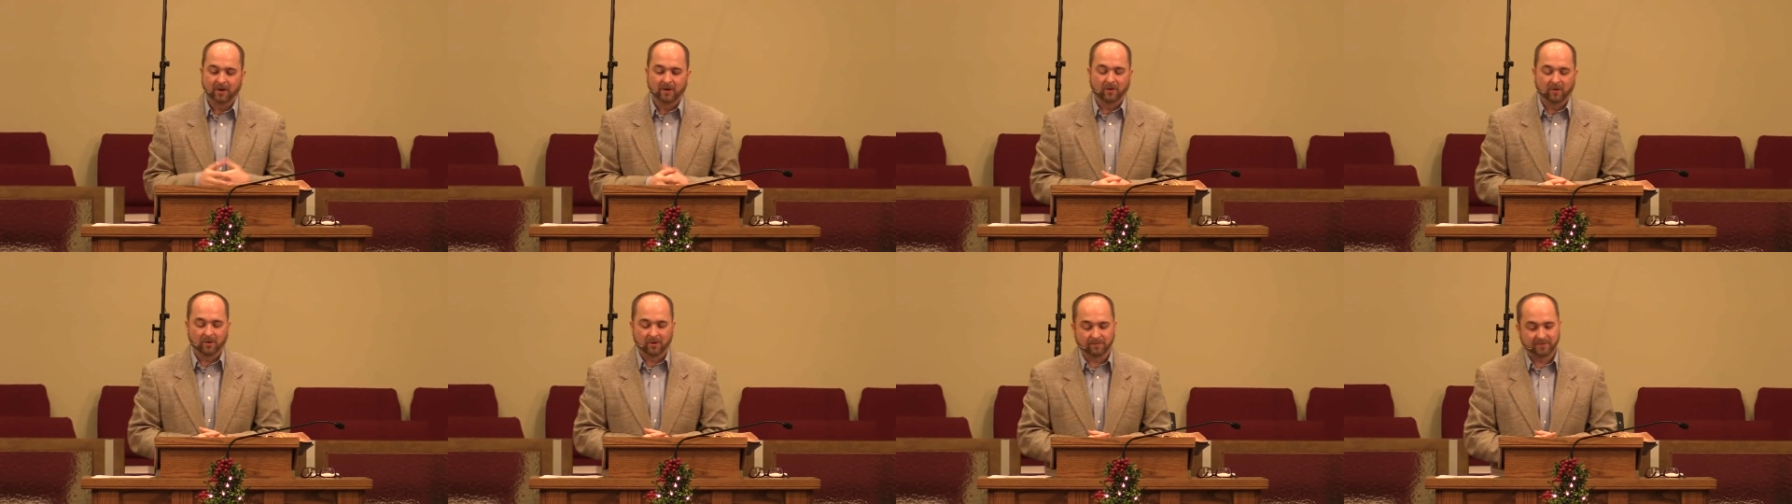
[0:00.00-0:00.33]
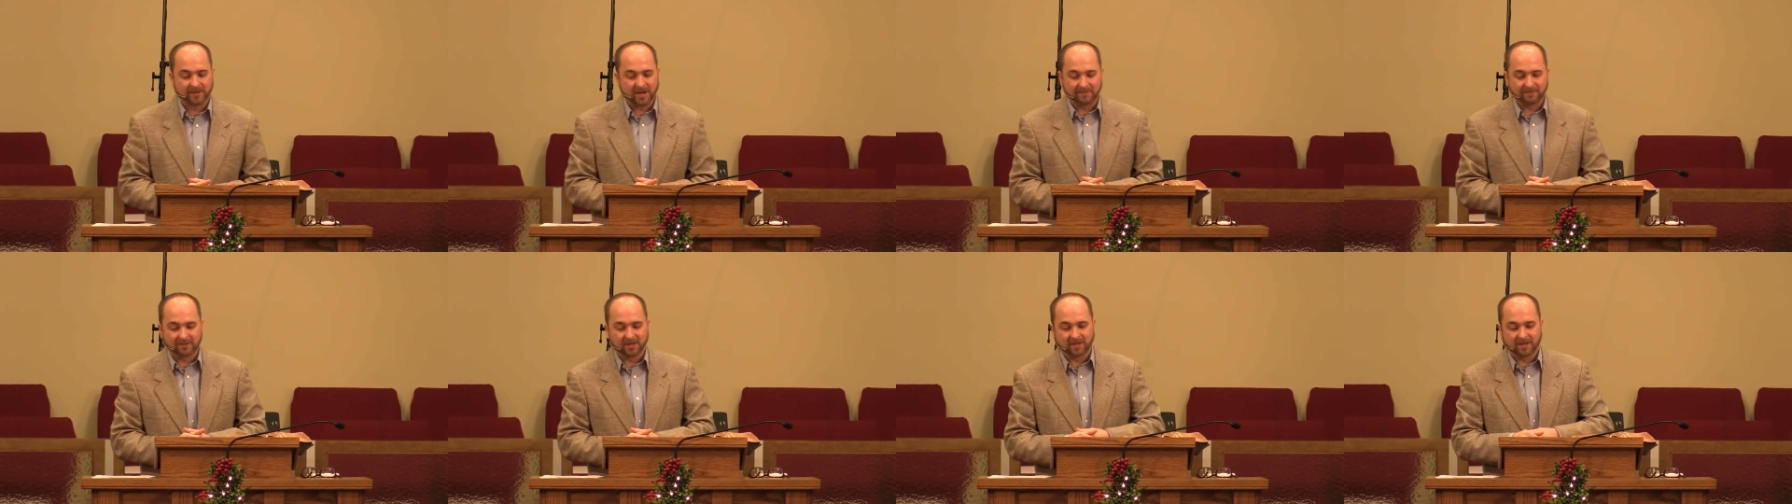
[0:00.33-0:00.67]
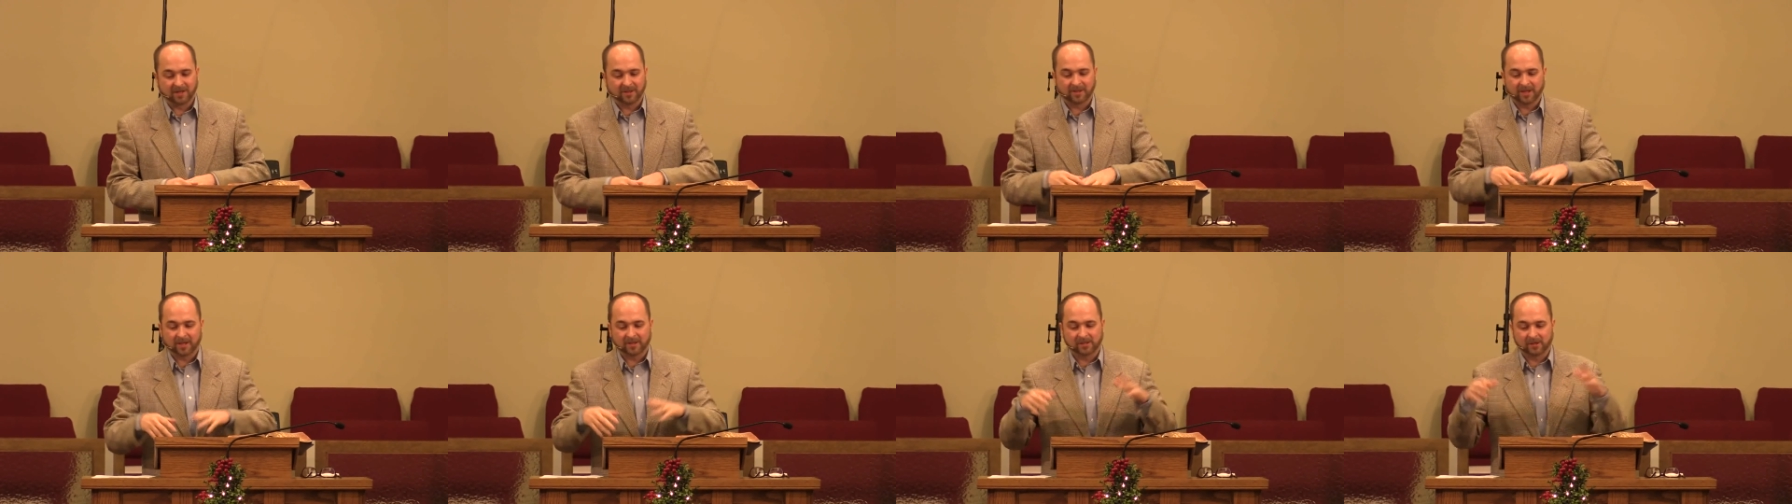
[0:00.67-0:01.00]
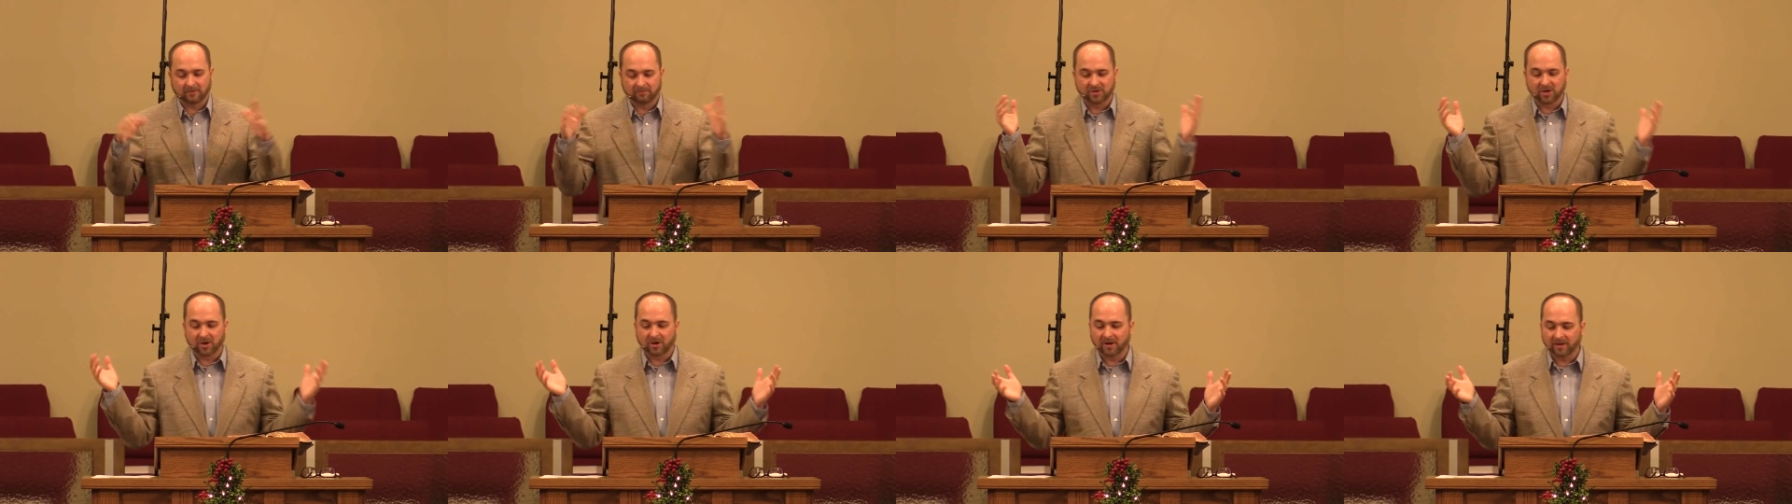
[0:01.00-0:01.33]
or tempted to think
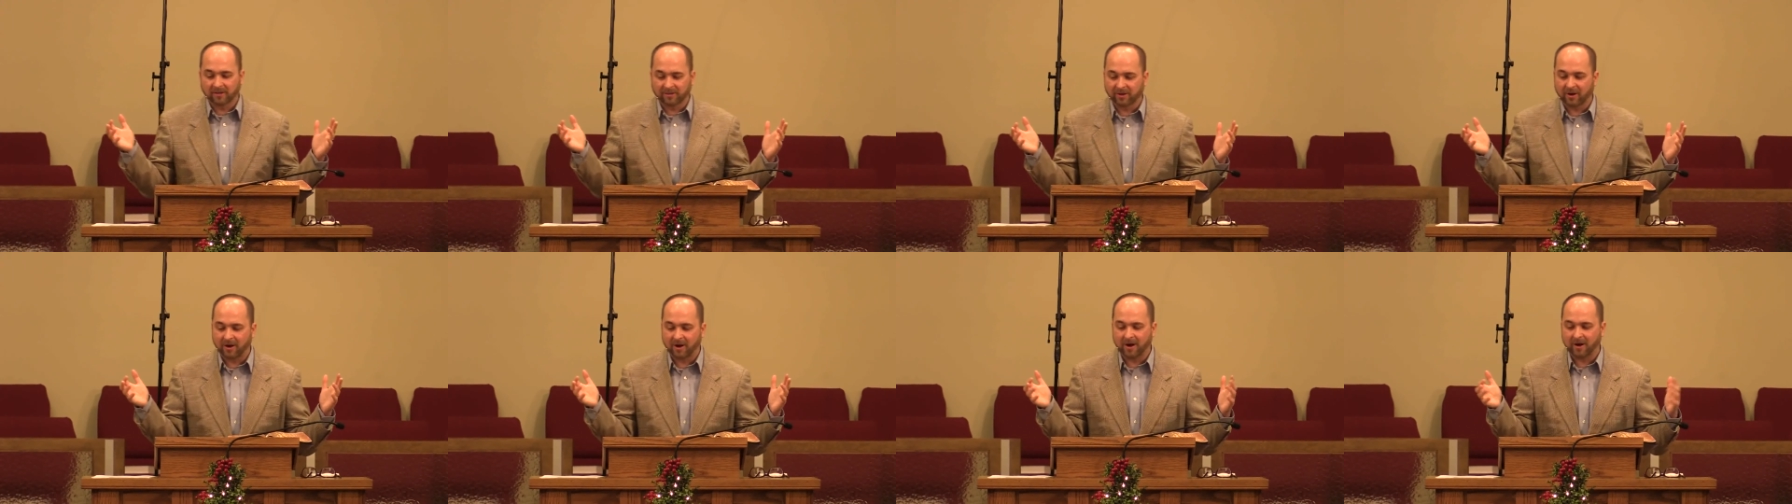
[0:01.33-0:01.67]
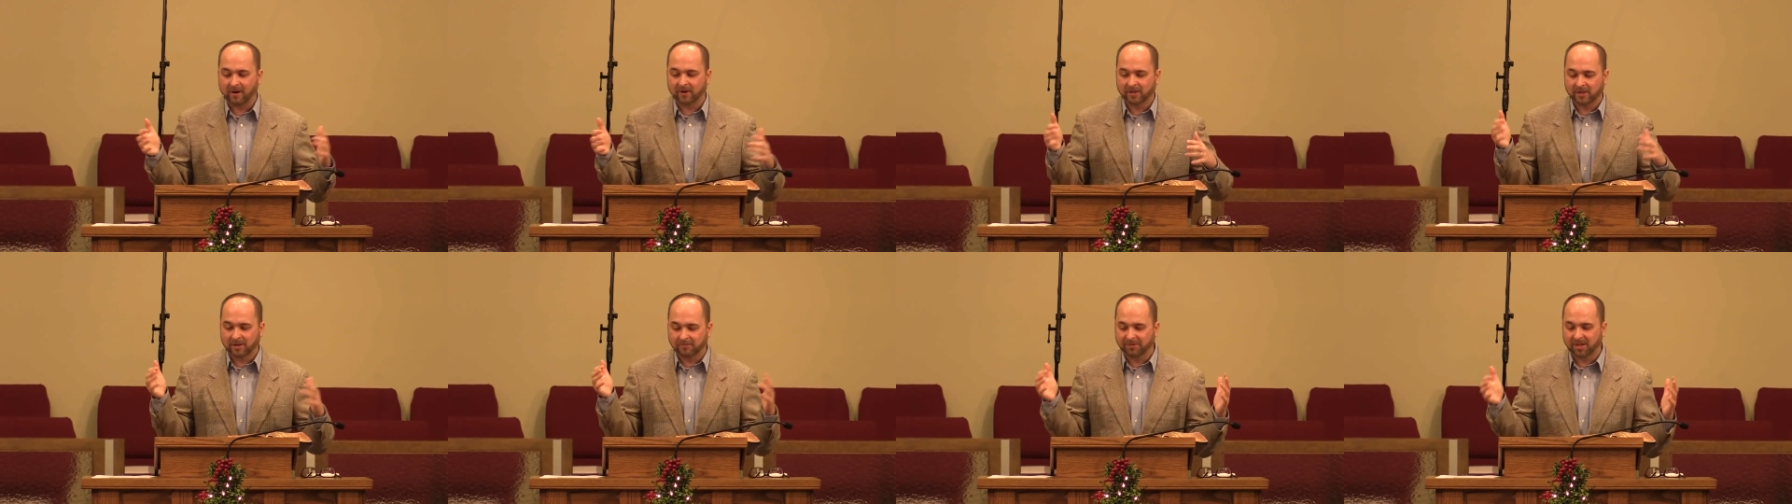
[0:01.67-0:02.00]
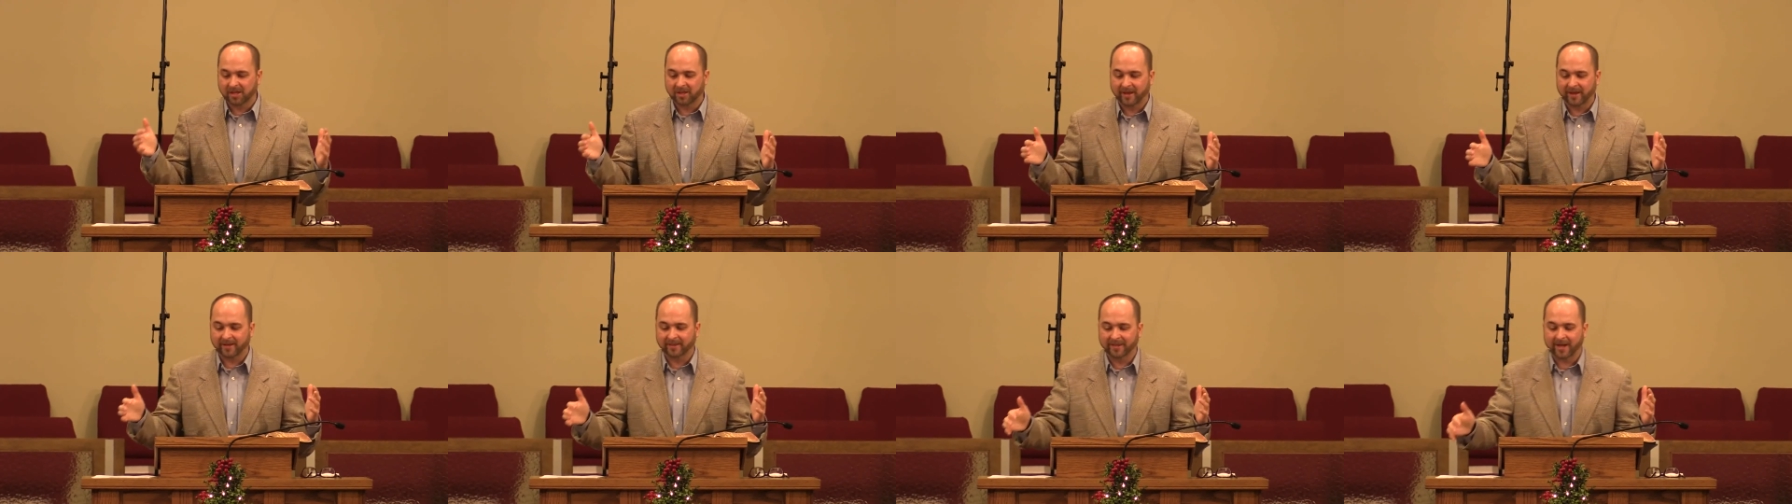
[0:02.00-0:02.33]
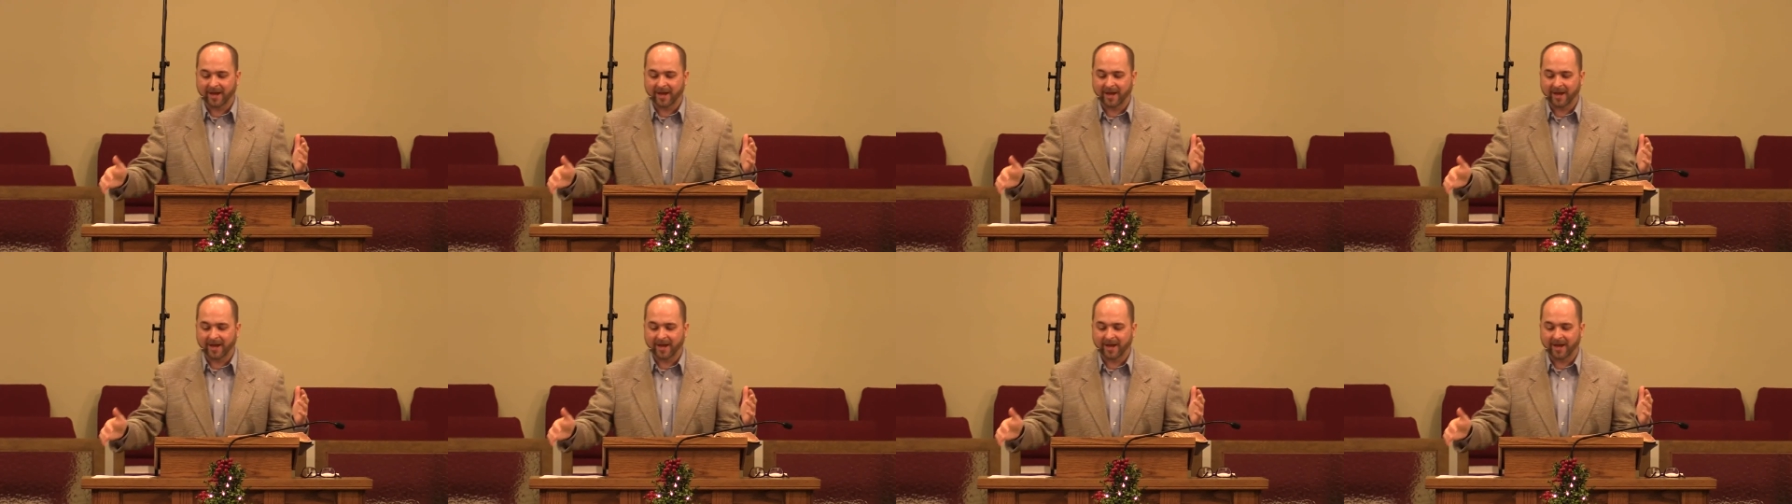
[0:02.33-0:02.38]
some dirty thought or something like